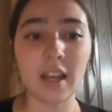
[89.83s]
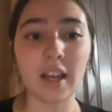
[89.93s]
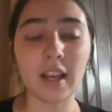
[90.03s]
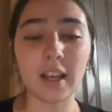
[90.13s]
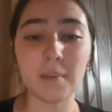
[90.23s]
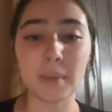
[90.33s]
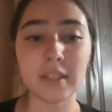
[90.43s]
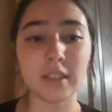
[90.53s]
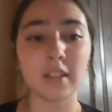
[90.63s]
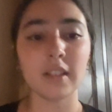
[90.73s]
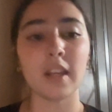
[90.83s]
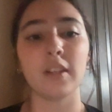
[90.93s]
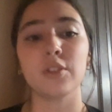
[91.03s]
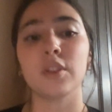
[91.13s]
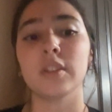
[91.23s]
Basically,
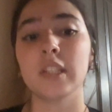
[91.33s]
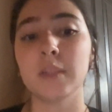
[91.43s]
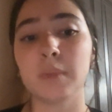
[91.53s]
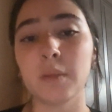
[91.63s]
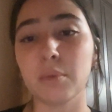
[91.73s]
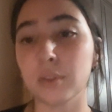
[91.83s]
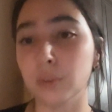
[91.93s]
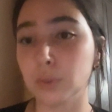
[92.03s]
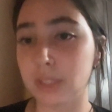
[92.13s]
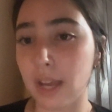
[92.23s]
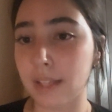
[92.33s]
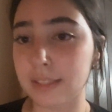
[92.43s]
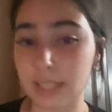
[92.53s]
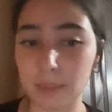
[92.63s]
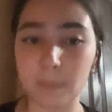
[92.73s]
electricity is being produced
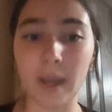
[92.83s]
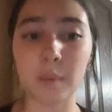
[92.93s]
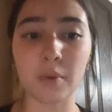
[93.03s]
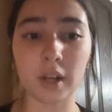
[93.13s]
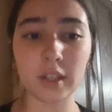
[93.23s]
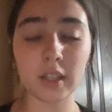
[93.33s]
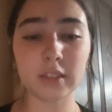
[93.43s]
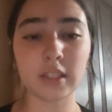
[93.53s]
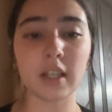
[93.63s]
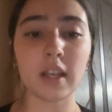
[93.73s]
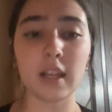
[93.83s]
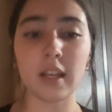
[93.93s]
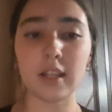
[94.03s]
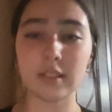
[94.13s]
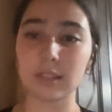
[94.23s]
as a byproduct.
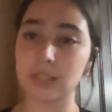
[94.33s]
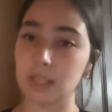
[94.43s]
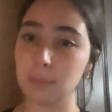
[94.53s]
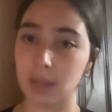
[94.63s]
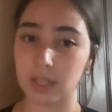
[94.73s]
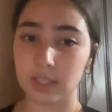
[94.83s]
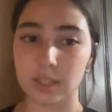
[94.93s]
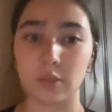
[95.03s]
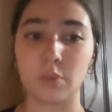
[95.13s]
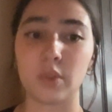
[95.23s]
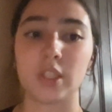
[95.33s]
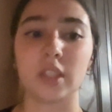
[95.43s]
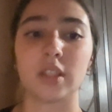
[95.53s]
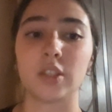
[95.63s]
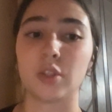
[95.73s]
It is a TMS, which
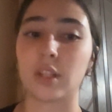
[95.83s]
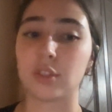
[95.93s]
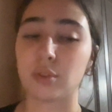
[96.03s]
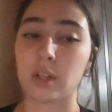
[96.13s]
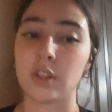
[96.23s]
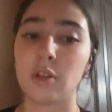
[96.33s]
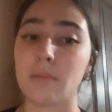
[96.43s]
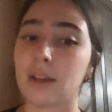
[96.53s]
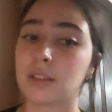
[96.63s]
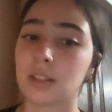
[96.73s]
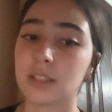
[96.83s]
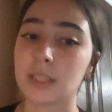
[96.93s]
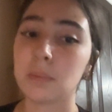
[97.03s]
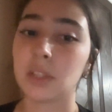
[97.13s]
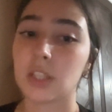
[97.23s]
is a transcranial magnetic
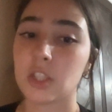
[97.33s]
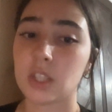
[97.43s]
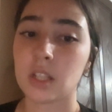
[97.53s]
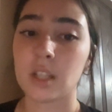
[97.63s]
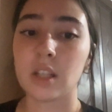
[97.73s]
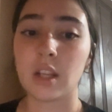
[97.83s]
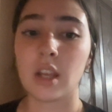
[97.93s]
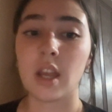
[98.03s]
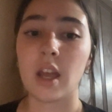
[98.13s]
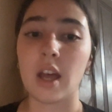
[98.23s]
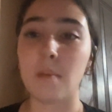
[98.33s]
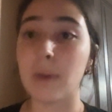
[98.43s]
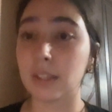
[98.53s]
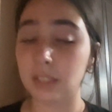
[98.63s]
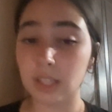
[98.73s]
stimulation, a
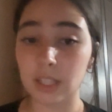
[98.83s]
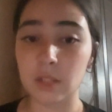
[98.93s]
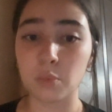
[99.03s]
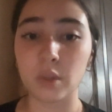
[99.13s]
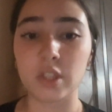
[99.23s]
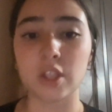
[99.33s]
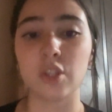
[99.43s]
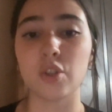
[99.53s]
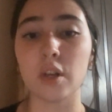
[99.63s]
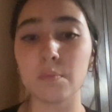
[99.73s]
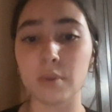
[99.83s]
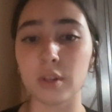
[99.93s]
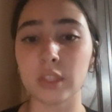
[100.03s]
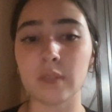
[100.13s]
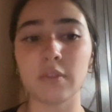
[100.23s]
method in which a short
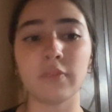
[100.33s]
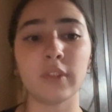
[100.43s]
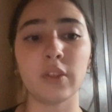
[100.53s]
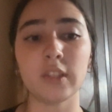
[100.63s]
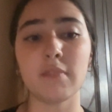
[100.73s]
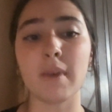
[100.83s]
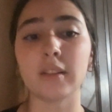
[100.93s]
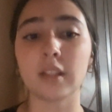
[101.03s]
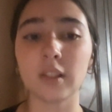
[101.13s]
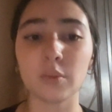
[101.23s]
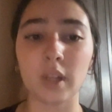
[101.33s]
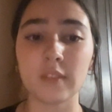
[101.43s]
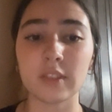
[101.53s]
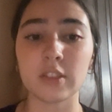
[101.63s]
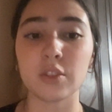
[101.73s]
burst of a field of magnetic
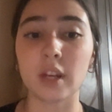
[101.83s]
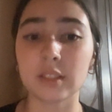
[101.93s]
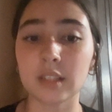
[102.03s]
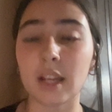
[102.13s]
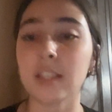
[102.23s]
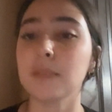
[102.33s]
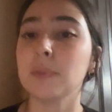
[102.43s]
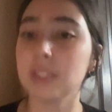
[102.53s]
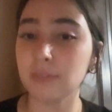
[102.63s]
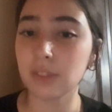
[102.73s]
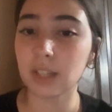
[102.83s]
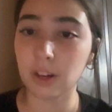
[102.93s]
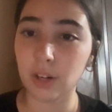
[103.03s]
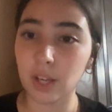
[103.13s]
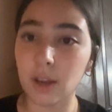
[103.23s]
waves is directed at a specific
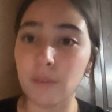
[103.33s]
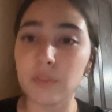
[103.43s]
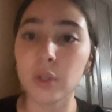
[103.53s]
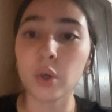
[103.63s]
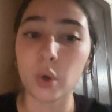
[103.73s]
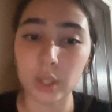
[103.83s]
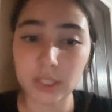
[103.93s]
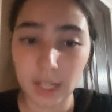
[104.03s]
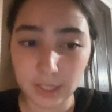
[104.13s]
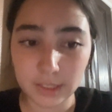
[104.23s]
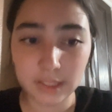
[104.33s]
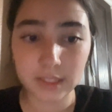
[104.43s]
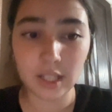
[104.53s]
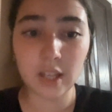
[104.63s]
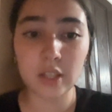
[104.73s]
area of the cortex.